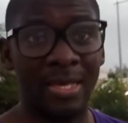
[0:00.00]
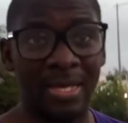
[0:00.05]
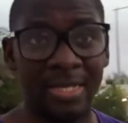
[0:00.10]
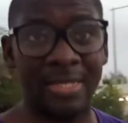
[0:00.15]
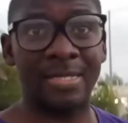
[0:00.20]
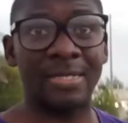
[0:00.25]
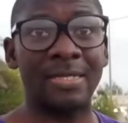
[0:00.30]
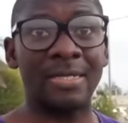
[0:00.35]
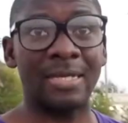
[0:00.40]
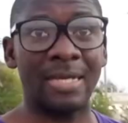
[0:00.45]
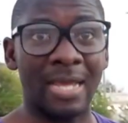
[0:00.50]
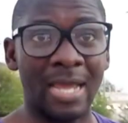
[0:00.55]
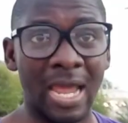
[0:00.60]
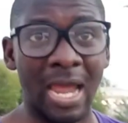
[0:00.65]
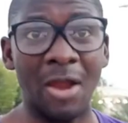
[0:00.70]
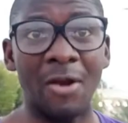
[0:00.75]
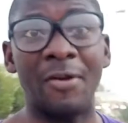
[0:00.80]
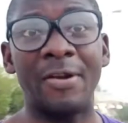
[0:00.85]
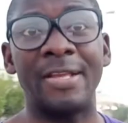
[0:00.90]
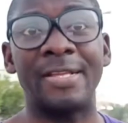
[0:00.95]
It's
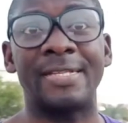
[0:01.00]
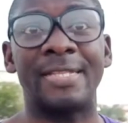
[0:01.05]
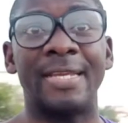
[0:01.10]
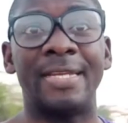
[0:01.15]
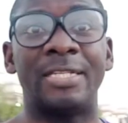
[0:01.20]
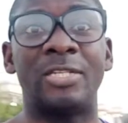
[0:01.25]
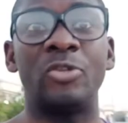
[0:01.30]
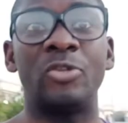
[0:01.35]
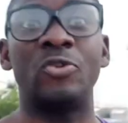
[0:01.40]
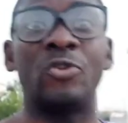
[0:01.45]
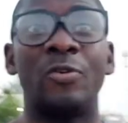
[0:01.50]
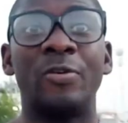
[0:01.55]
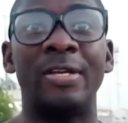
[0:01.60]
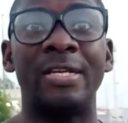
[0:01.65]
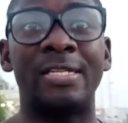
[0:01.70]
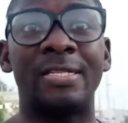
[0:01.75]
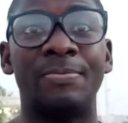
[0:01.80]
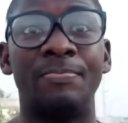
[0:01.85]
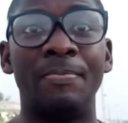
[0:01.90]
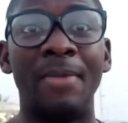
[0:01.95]
always let you know
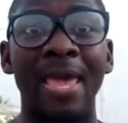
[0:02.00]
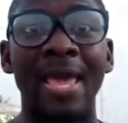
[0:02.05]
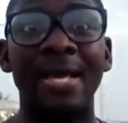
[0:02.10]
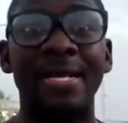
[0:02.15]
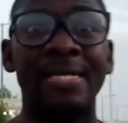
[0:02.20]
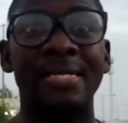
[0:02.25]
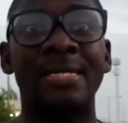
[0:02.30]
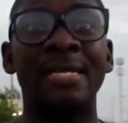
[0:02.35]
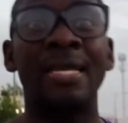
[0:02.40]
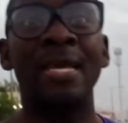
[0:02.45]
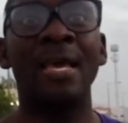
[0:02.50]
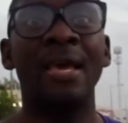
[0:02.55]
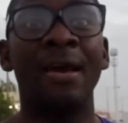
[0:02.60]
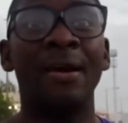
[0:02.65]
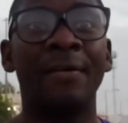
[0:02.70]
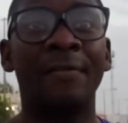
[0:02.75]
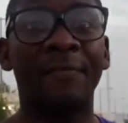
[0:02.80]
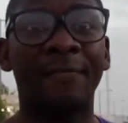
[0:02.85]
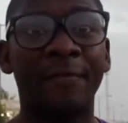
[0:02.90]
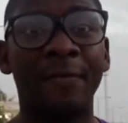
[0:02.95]
it's Mex
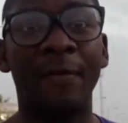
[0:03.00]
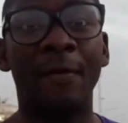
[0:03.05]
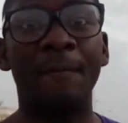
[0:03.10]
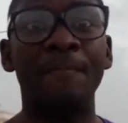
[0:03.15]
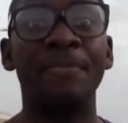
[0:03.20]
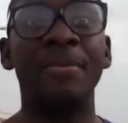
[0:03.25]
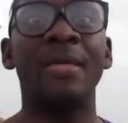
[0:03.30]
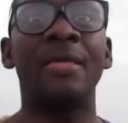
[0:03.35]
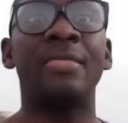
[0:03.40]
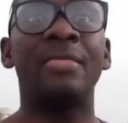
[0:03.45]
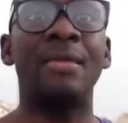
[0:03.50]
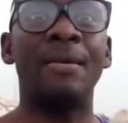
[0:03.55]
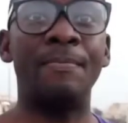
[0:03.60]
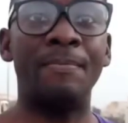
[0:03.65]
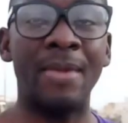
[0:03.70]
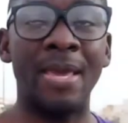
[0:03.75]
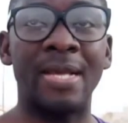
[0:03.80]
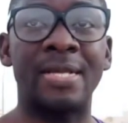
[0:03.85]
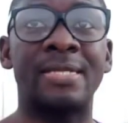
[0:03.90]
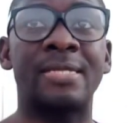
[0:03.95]
from the
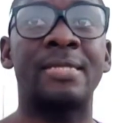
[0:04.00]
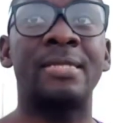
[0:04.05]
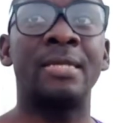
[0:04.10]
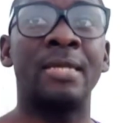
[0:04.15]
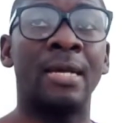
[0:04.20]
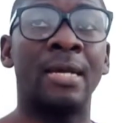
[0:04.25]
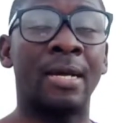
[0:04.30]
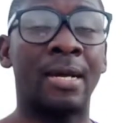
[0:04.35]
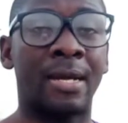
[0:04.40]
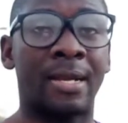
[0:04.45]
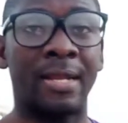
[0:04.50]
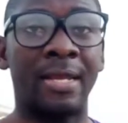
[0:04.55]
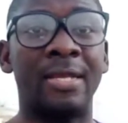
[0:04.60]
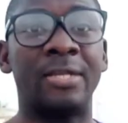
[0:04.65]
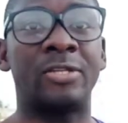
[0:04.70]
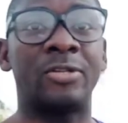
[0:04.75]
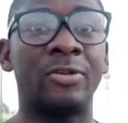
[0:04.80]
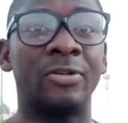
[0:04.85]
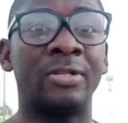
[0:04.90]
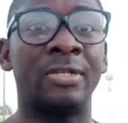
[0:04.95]
Mex
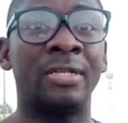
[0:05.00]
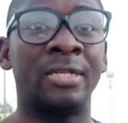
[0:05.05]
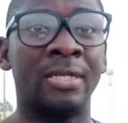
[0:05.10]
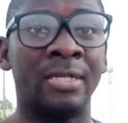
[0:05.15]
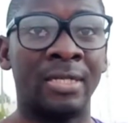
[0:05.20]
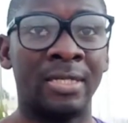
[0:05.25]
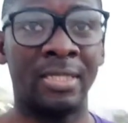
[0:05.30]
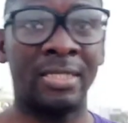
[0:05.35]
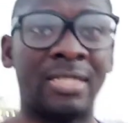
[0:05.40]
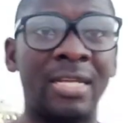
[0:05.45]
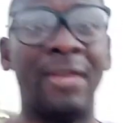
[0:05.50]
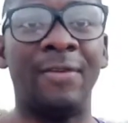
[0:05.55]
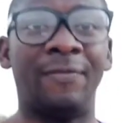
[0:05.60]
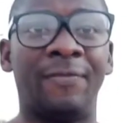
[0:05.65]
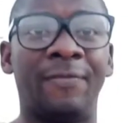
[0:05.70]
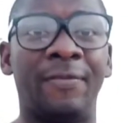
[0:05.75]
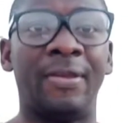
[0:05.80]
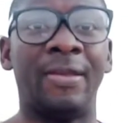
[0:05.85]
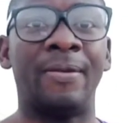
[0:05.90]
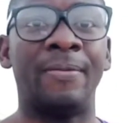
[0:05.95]
Creation
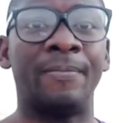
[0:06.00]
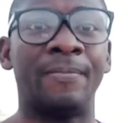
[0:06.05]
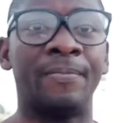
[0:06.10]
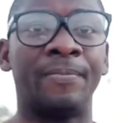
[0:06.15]
TV.